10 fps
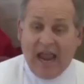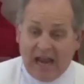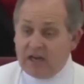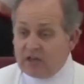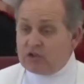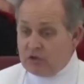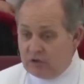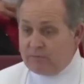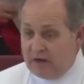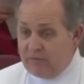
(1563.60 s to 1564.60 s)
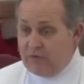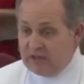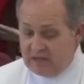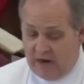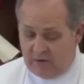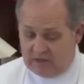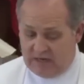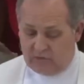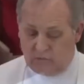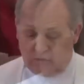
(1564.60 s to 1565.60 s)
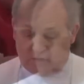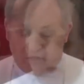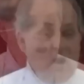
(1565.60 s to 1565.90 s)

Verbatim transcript: and insurance benefits now in South Georgia